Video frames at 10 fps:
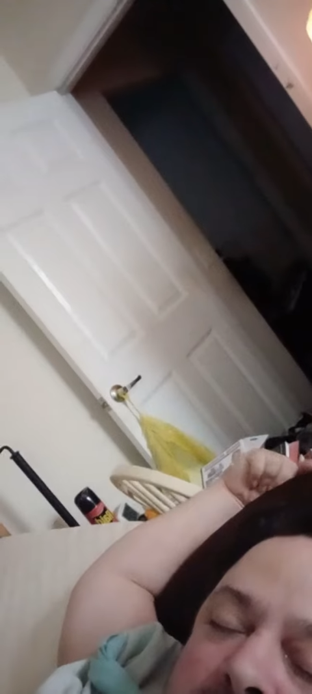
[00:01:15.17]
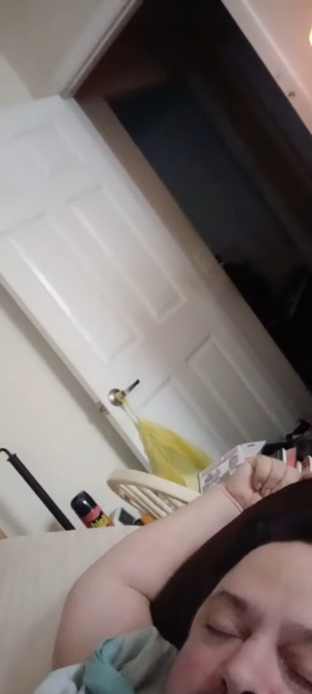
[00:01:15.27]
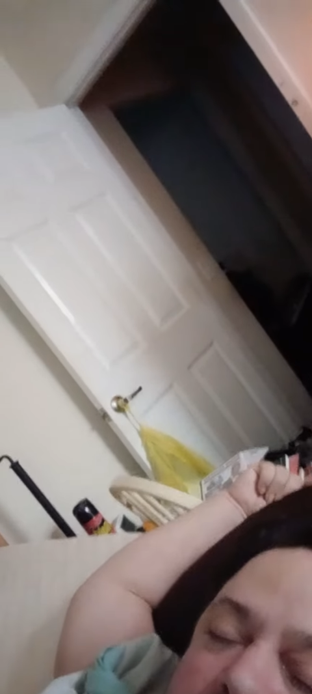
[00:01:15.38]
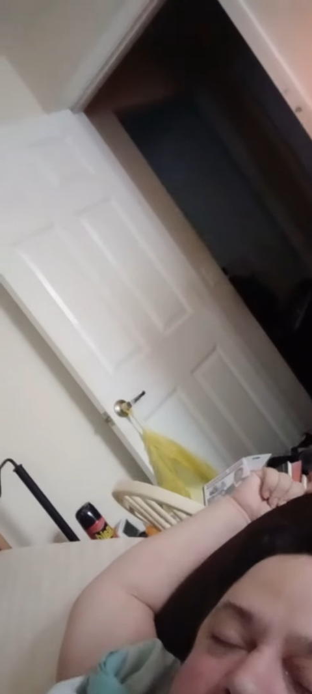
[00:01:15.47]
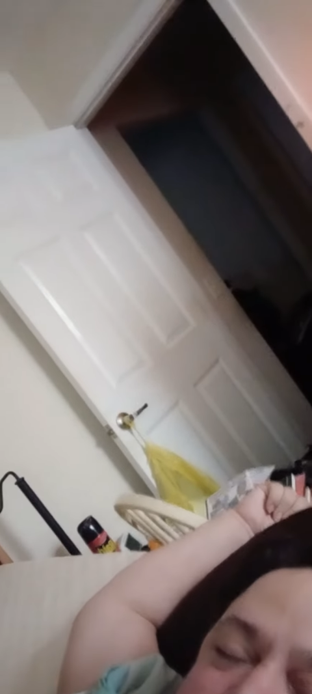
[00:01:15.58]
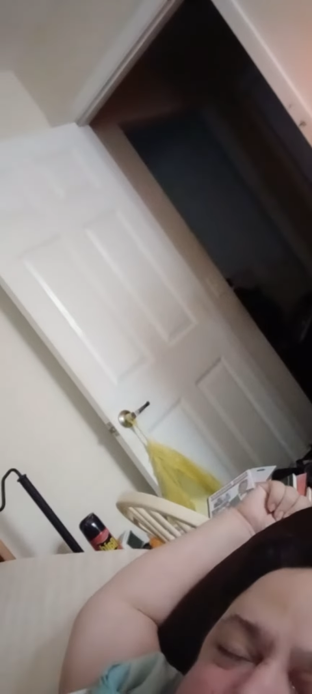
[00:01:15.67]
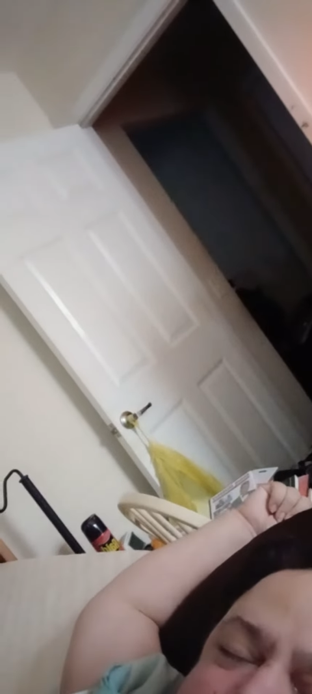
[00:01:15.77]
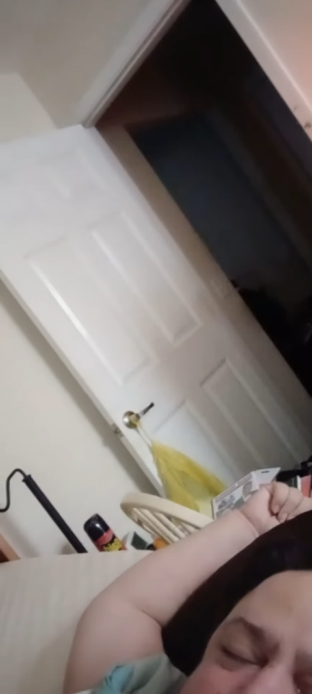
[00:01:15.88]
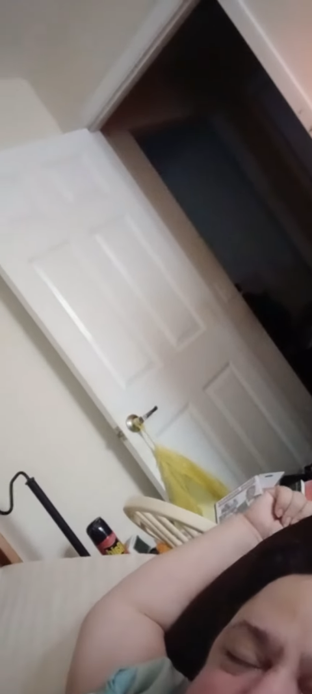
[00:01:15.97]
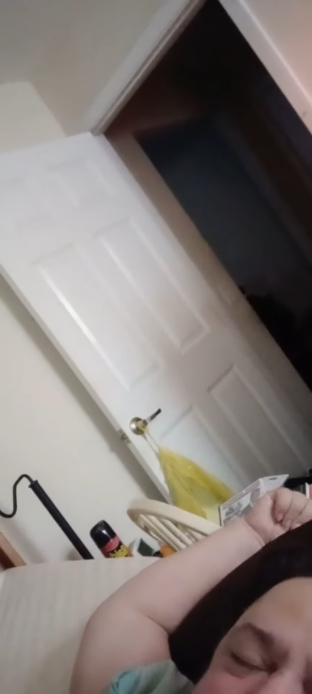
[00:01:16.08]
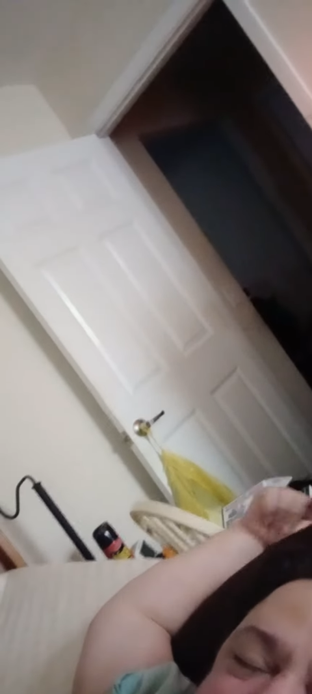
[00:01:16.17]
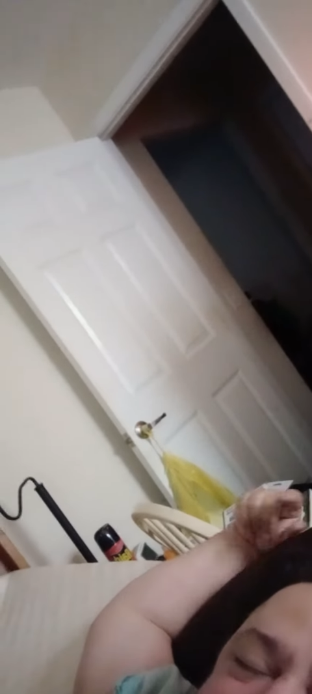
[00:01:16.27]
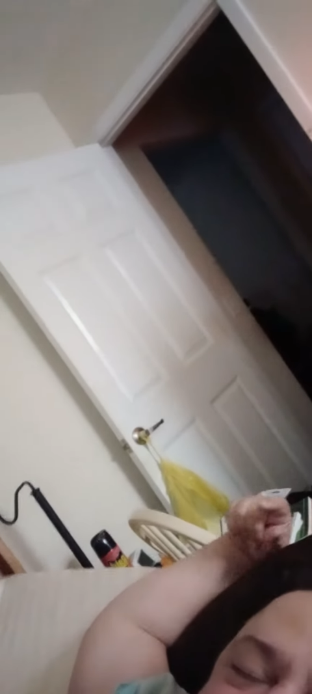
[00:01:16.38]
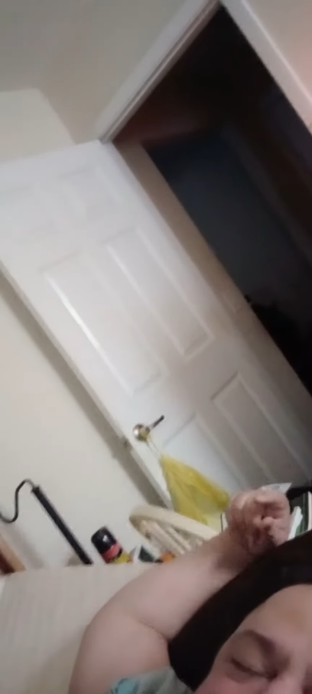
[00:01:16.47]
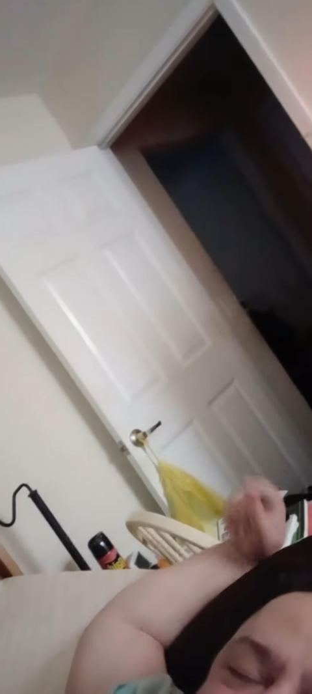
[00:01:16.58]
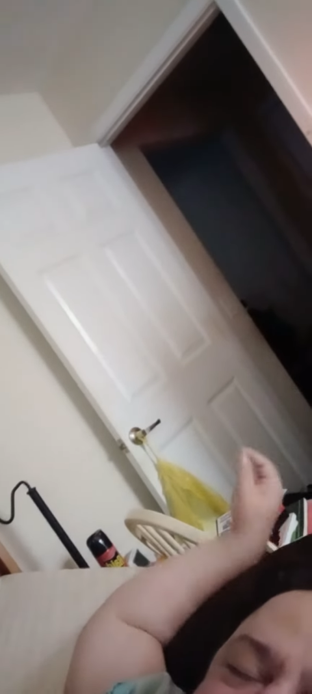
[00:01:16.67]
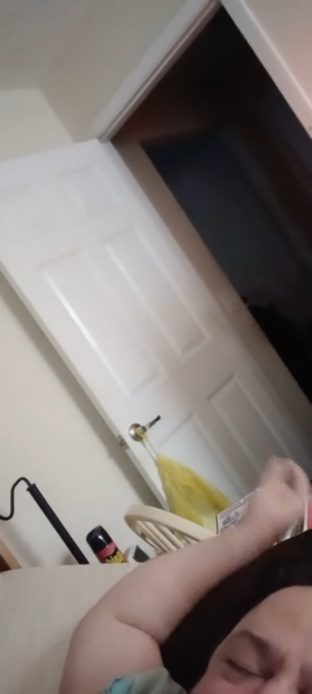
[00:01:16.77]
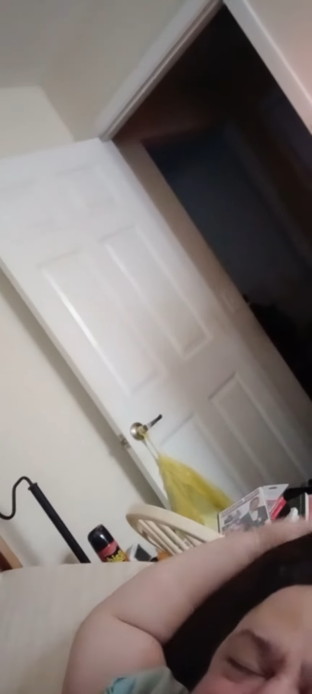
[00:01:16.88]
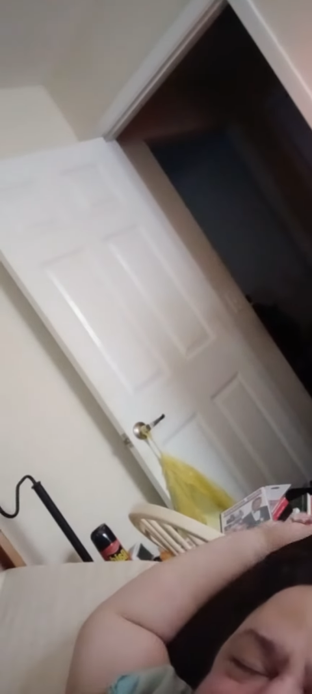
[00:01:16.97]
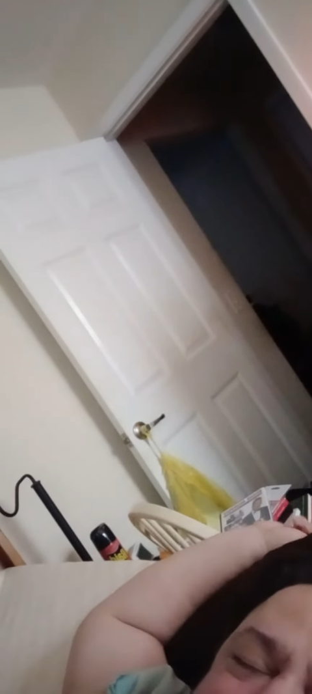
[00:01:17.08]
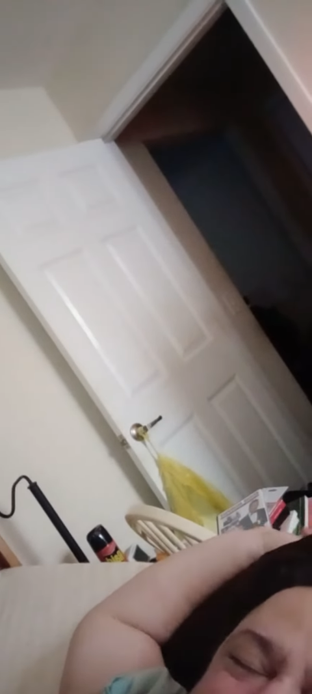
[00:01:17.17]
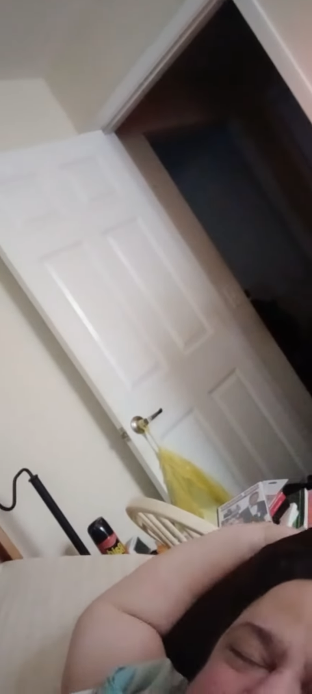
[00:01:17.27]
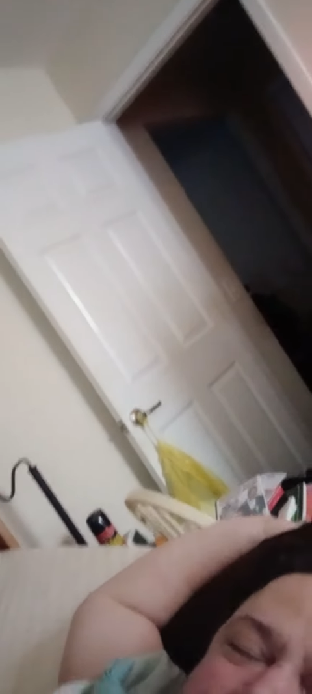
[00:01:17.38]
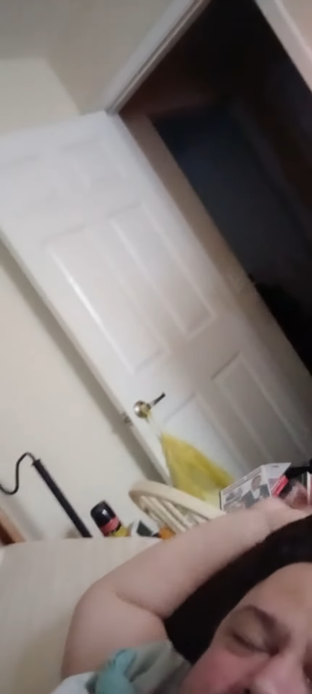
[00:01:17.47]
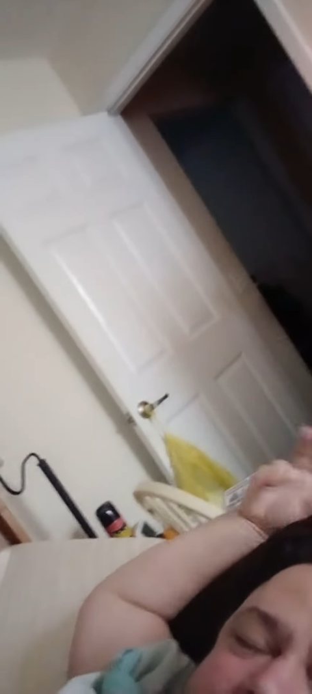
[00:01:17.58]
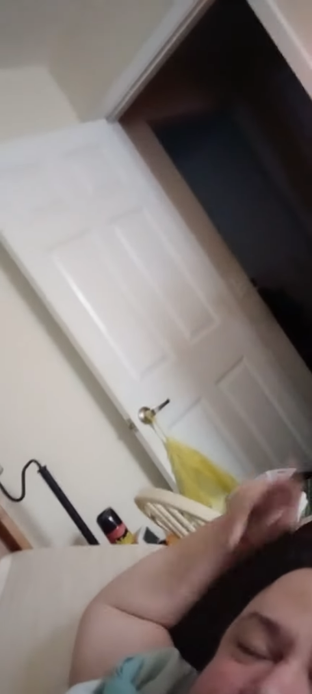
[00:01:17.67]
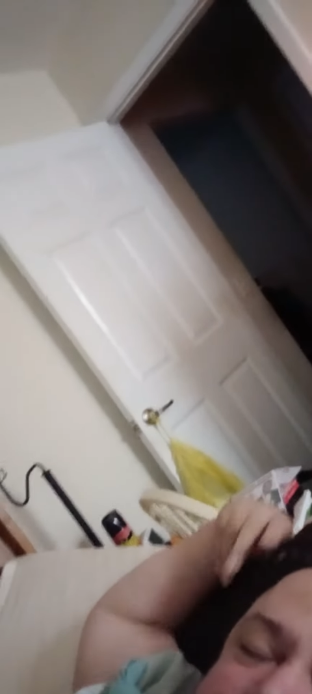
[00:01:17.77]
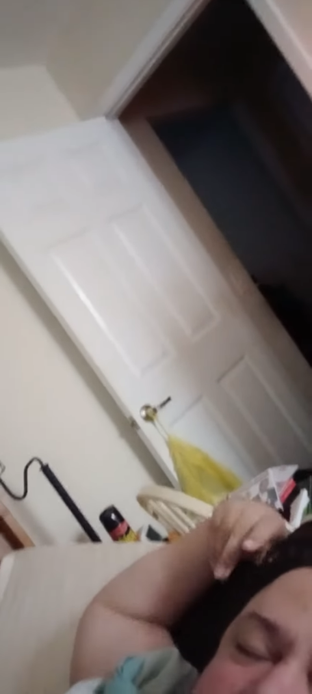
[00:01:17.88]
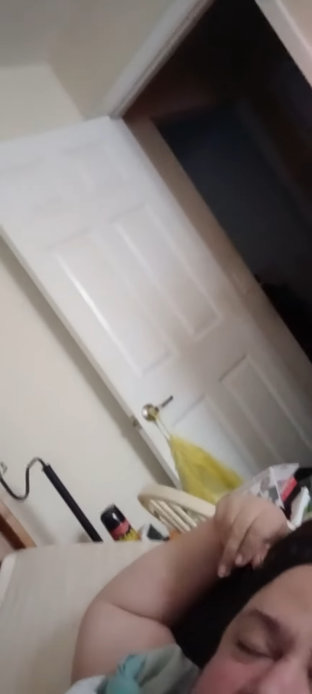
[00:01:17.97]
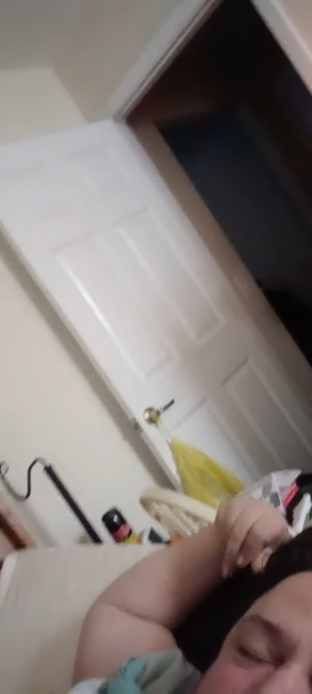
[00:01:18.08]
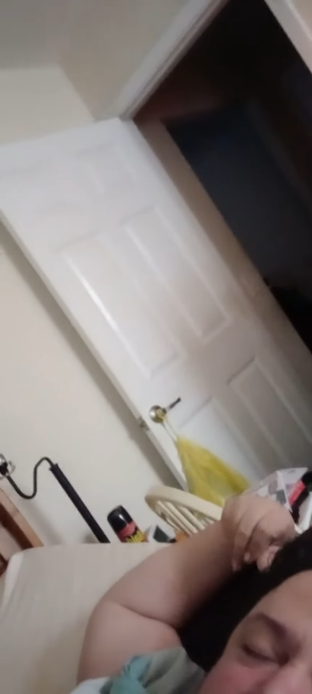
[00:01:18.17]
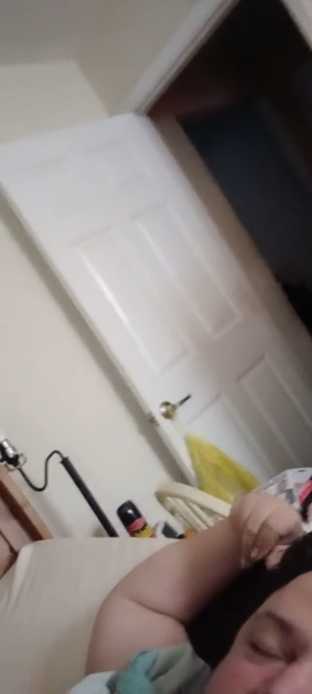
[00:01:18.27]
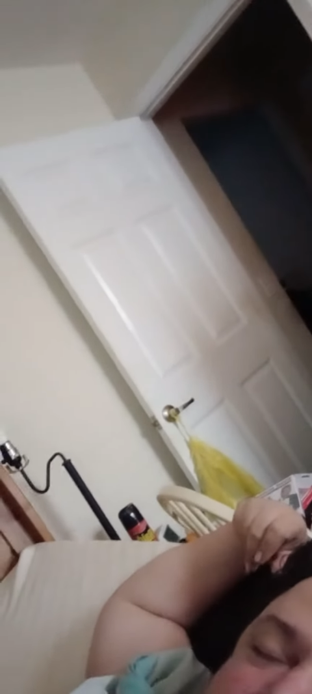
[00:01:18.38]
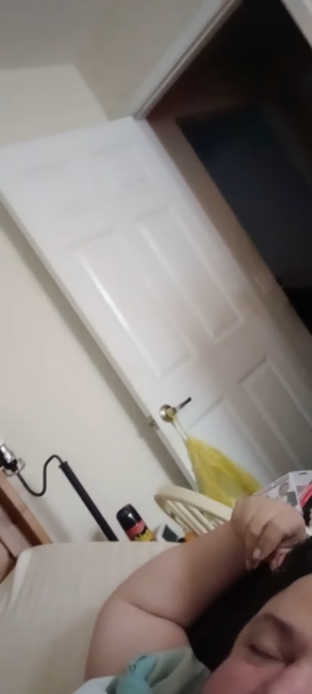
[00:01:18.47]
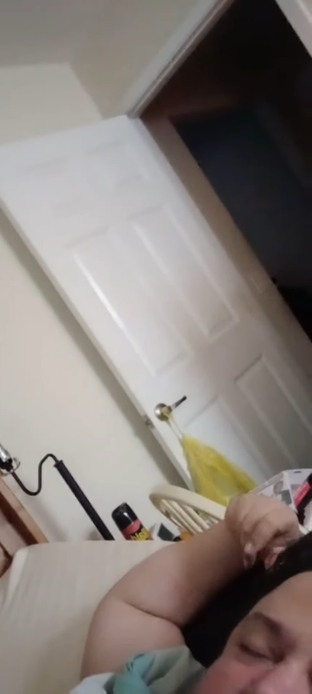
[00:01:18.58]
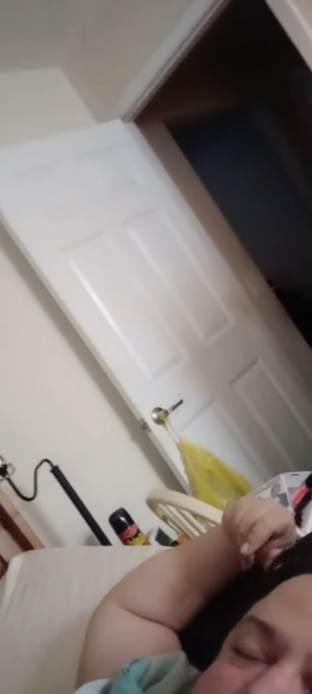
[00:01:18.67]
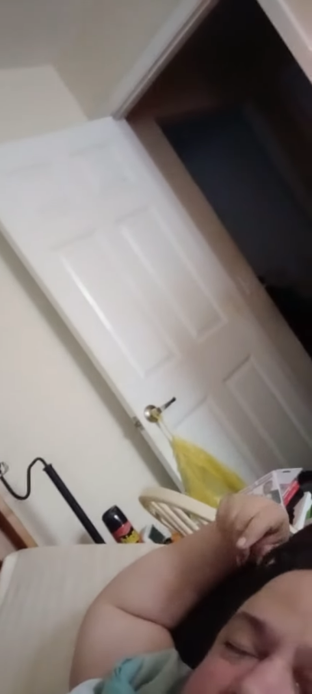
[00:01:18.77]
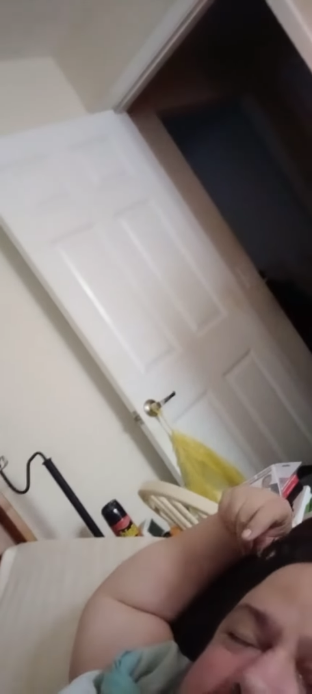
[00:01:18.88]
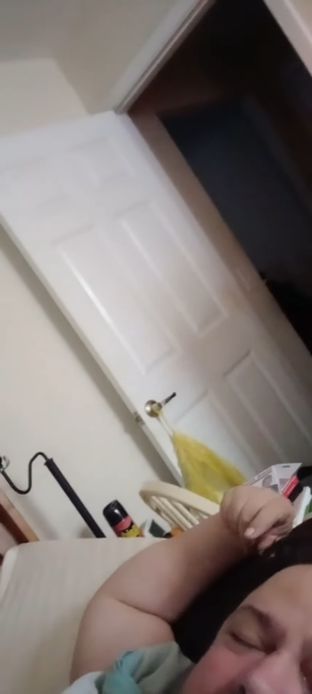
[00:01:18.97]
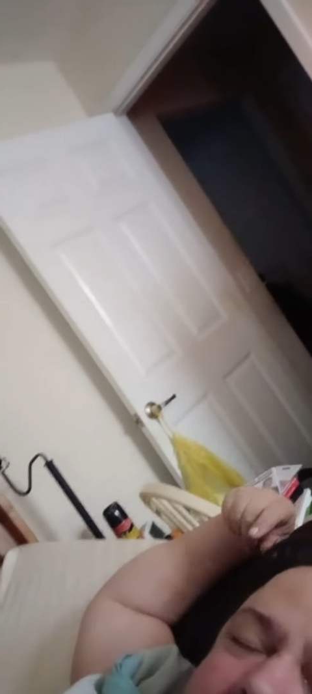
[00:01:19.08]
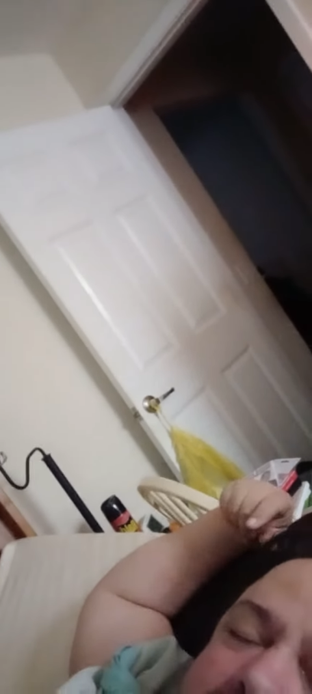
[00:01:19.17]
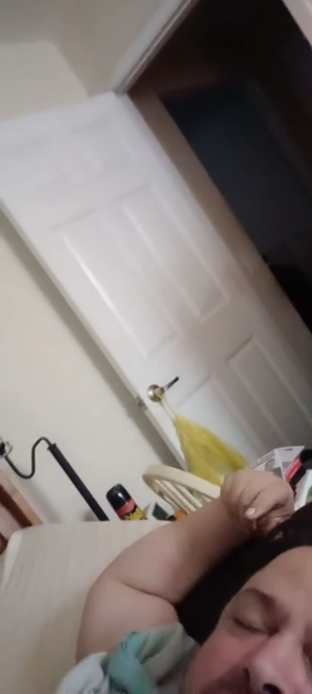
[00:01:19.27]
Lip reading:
Nobody's mouth can be seen.